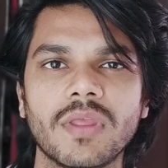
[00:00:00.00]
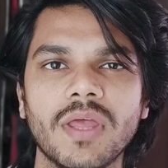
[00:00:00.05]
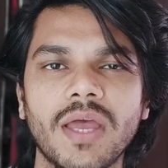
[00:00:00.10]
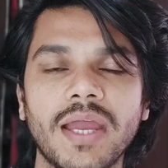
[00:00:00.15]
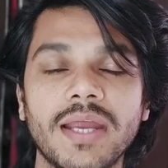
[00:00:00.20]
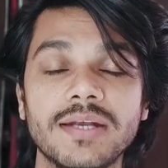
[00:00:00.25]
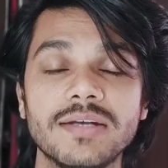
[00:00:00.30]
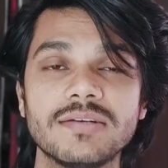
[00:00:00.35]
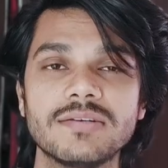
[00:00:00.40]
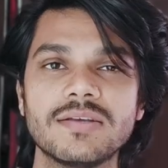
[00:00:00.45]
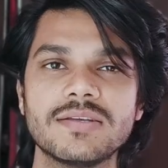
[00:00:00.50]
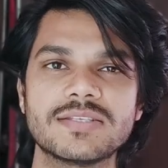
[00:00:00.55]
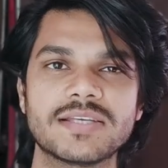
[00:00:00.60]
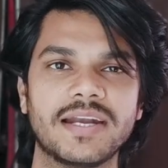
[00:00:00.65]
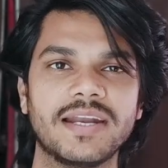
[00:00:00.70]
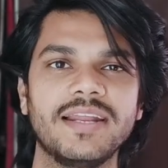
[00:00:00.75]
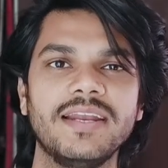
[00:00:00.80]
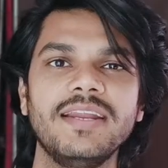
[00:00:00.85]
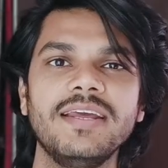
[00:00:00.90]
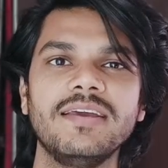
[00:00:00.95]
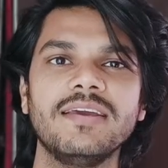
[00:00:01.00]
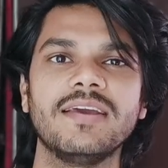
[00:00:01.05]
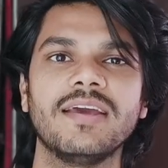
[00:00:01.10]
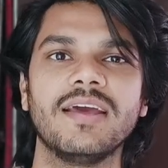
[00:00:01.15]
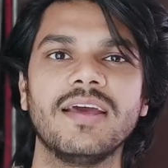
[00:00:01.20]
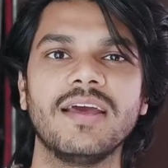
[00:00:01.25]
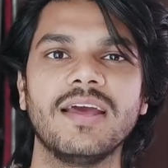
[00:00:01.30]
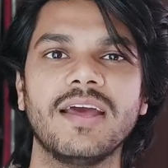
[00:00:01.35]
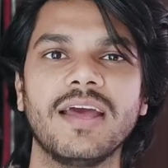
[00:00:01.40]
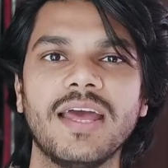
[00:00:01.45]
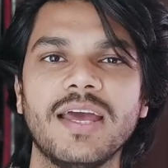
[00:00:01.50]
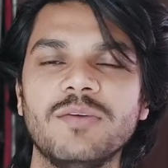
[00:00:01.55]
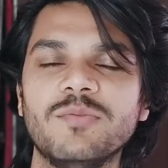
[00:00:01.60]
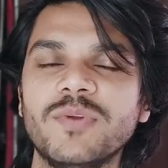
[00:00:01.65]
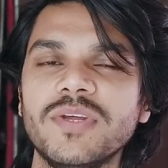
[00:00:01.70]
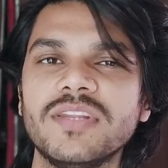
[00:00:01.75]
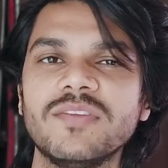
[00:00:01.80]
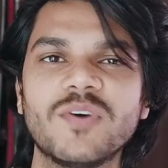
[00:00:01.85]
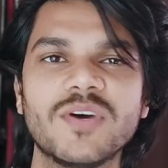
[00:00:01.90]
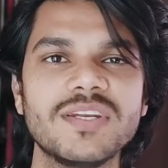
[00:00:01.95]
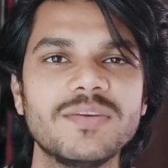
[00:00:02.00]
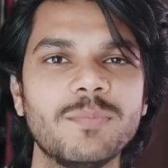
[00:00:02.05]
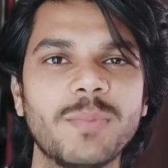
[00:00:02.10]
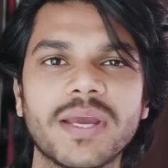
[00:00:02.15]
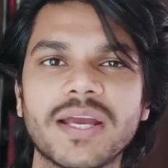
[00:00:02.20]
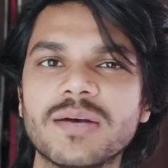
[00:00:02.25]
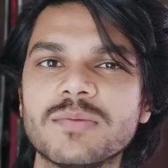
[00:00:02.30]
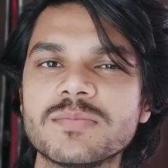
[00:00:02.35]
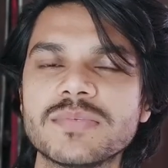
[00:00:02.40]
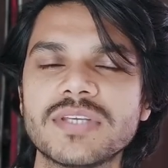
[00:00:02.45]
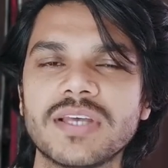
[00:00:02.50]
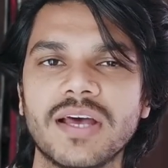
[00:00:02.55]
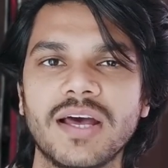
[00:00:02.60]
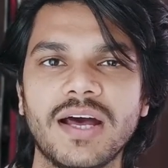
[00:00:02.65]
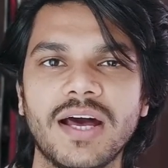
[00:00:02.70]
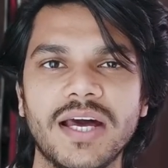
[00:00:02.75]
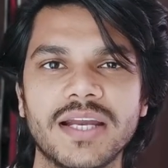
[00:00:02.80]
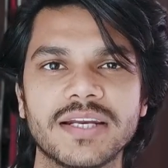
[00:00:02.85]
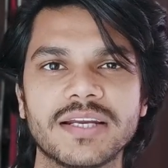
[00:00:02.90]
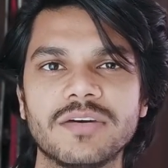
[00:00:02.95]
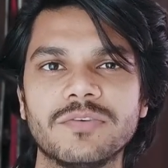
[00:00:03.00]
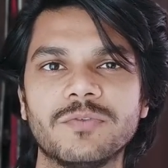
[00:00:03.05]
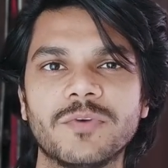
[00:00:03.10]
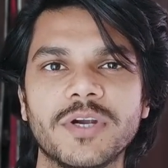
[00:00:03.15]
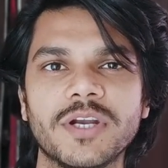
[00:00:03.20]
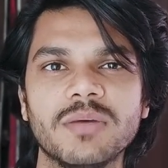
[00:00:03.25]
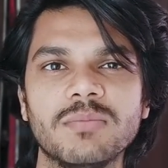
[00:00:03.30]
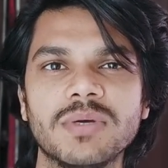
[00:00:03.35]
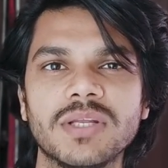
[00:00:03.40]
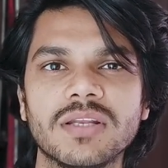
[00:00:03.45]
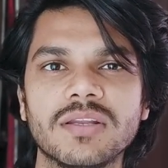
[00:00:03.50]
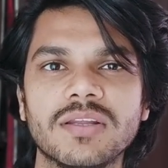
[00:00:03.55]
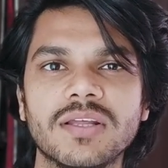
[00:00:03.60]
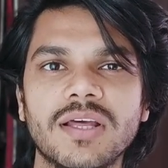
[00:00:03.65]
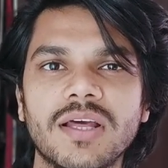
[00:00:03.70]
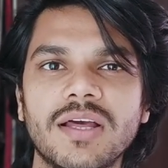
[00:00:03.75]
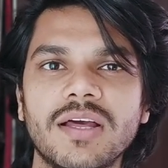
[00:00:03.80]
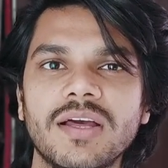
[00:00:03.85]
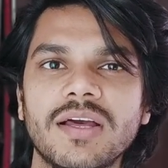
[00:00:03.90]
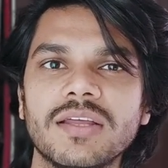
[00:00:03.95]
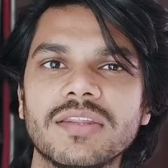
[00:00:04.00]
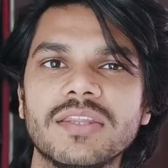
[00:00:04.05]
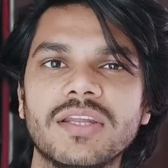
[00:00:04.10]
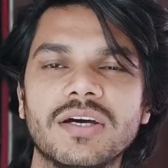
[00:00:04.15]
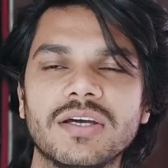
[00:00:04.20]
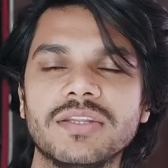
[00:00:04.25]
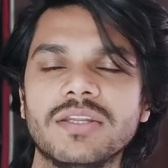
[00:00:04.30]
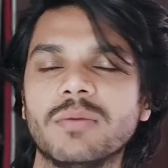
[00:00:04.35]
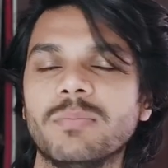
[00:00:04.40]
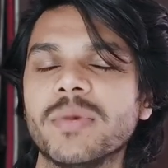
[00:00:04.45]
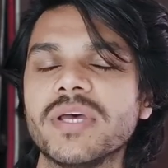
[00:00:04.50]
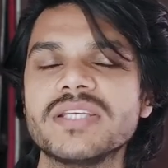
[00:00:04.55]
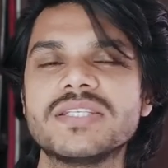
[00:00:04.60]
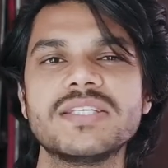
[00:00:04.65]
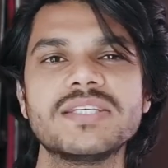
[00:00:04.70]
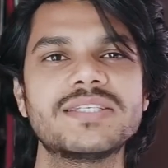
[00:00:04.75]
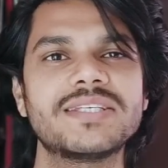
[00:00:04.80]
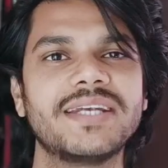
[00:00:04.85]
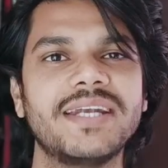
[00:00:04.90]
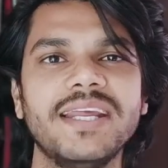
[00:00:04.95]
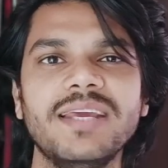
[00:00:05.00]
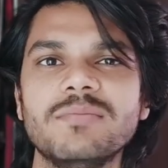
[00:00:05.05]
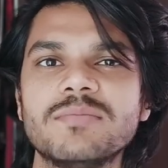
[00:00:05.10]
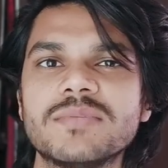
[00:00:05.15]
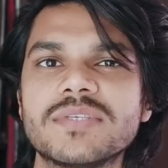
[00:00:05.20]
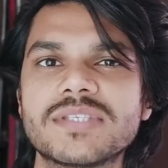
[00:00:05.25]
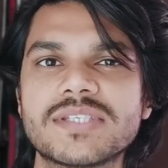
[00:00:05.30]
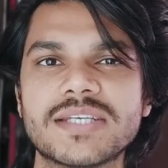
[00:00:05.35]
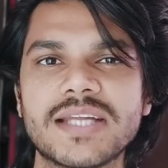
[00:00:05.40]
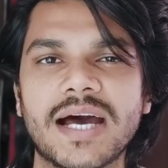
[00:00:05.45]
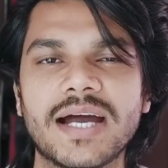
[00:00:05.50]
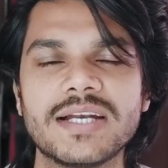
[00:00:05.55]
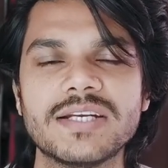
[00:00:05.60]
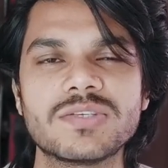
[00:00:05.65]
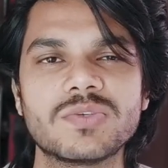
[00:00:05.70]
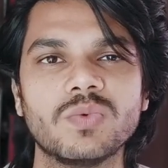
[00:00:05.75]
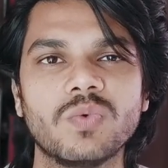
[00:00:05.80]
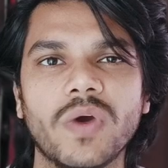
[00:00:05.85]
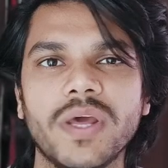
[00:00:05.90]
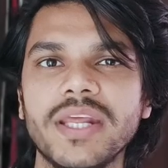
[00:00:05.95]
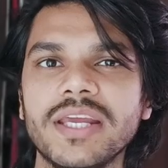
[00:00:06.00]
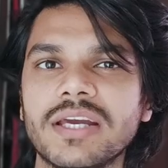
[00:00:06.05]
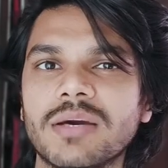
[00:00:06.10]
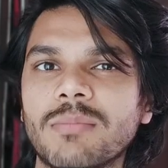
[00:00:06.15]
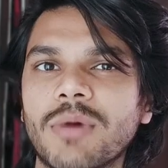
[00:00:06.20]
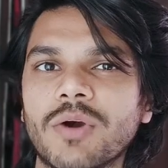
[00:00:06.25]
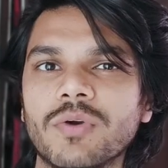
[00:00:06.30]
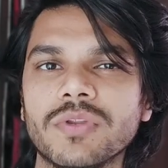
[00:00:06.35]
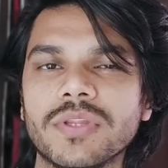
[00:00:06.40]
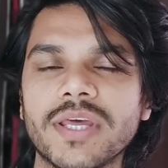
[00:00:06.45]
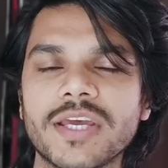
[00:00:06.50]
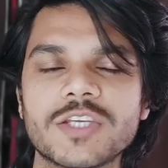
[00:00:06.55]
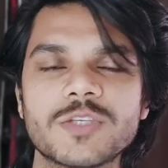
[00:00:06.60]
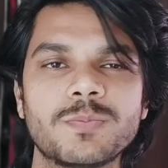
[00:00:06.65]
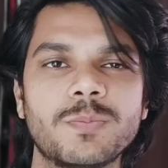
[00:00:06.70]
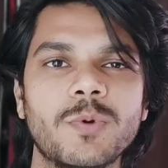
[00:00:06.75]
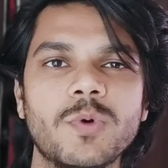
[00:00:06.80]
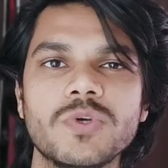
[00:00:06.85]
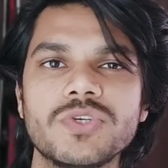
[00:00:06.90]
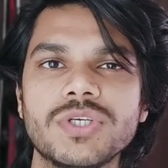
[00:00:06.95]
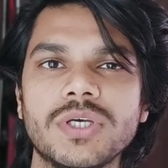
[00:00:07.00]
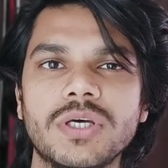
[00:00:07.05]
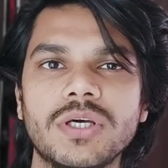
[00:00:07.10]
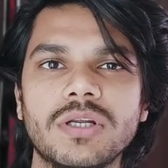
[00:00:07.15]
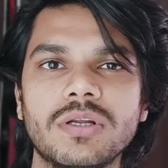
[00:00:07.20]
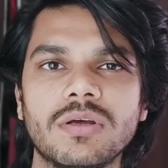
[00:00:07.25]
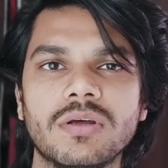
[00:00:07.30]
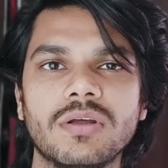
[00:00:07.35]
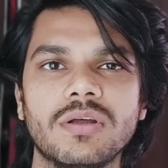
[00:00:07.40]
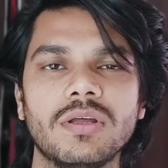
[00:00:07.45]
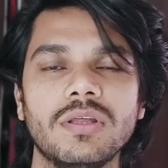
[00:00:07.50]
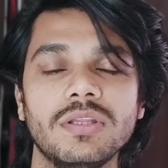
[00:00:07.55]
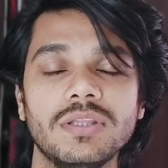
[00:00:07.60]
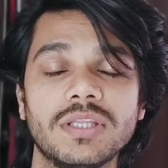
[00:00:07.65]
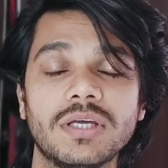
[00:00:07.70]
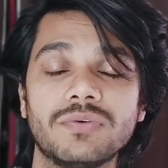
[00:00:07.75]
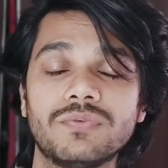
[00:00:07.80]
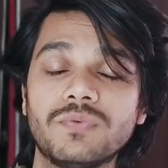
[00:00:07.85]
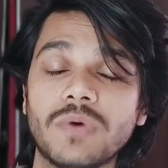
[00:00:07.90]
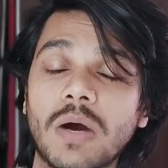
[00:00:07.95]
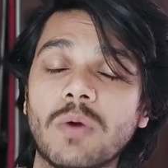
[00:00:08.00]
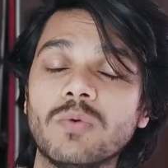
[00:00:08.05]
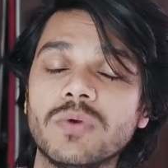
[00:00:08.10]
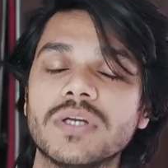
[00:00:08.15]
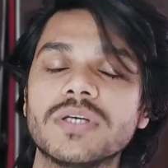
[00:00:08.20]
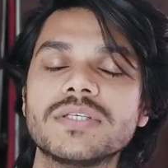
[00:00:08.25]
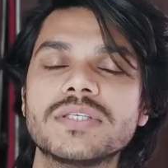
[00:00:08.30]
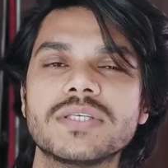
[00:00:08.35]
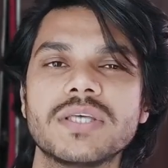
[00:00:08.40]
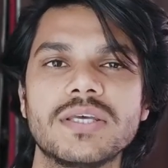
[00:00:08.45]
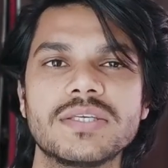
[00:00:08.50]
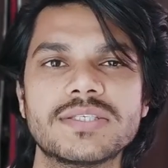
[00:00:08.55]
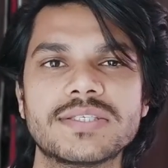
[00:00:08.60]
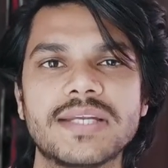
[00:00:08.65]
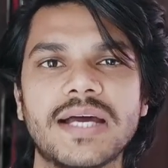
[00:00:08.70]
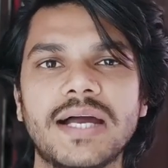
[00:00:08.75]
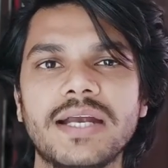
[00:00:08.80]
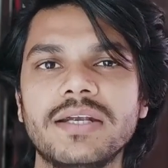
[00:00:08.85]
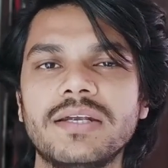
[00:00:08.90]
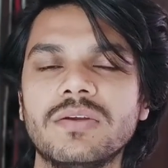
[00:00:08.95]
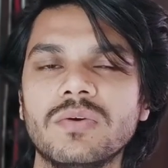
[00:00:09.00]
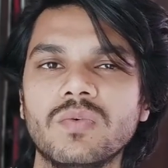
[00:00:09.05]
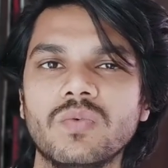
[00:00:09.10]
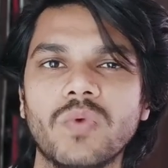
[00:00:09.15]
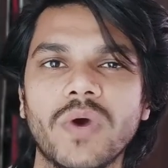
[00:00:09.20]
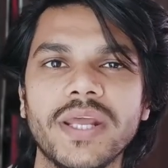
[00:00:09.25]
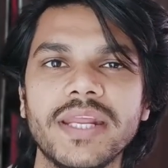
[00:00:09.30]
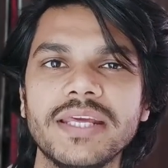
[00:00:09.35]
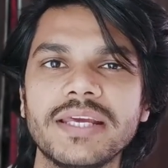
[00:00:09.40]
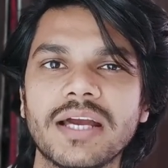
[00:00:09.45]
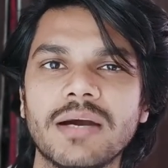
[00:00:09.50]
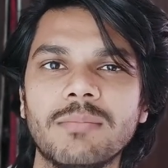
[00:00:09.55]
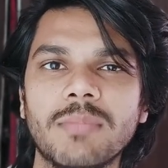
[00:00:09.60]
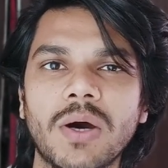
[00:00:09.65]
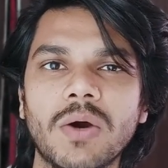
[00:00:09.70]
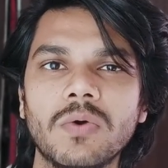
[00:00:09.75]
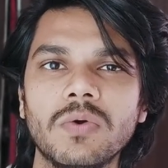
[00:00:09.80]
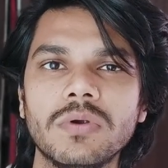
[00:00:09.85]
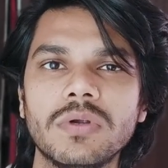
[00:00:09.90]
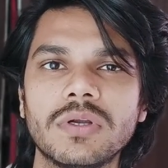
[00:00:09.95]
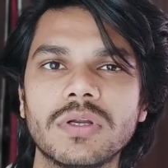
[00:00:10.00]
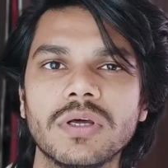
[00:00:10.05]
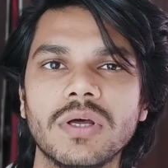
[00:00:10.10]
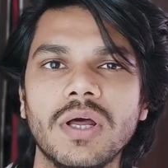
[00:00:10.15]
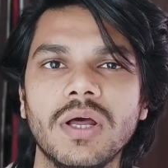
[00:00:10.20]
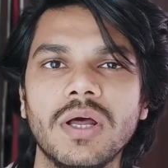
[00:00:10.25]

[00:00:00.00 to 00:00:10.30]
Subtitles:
And suddenly everyone becomes uncomfortable. The business team starts worrying about the exposure, the founders start worrying about